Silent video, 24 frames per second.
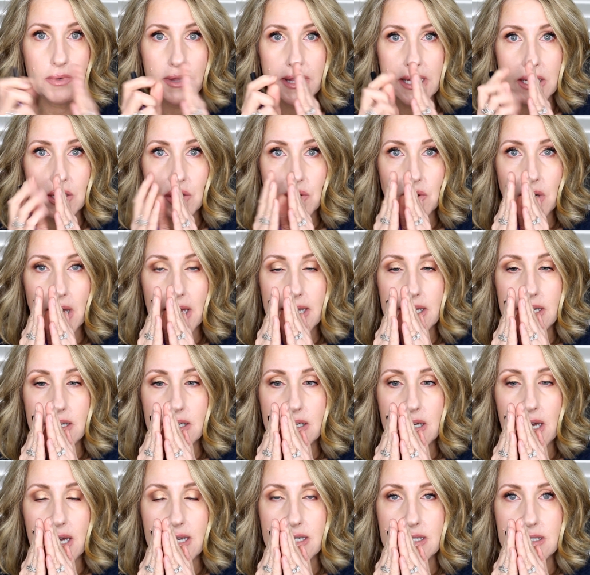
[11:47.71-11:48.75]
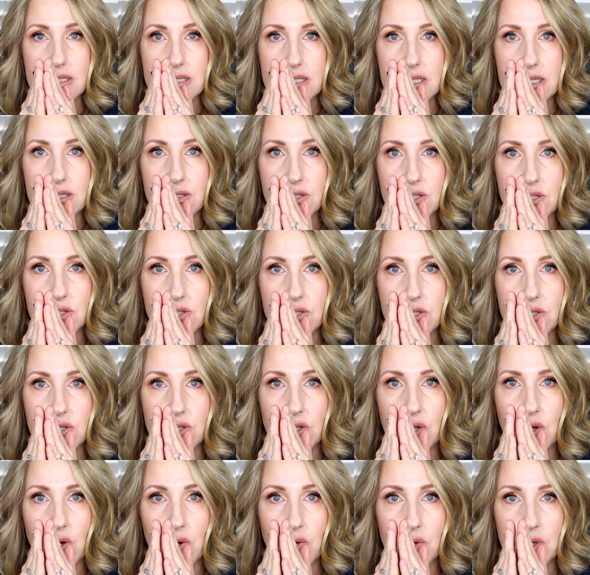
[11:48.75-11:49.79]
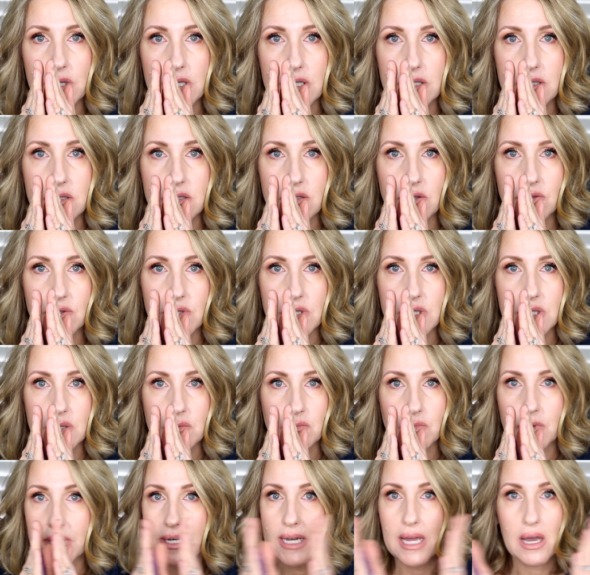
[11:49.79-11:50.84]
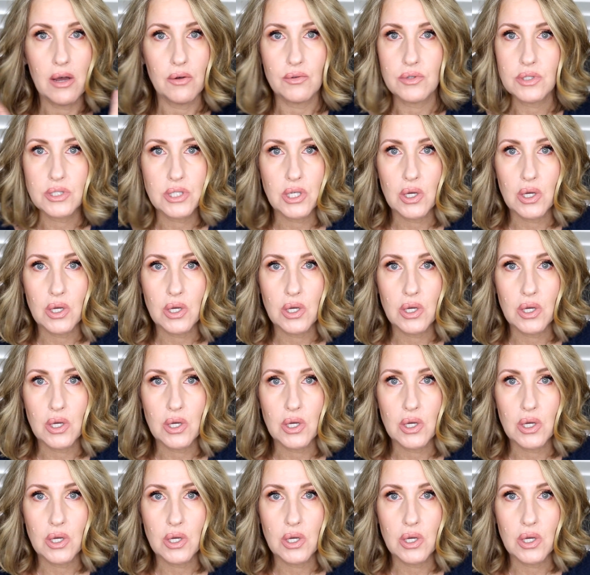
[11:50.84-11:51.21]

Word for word: but then you I can kind of see it just slowly start to spread out.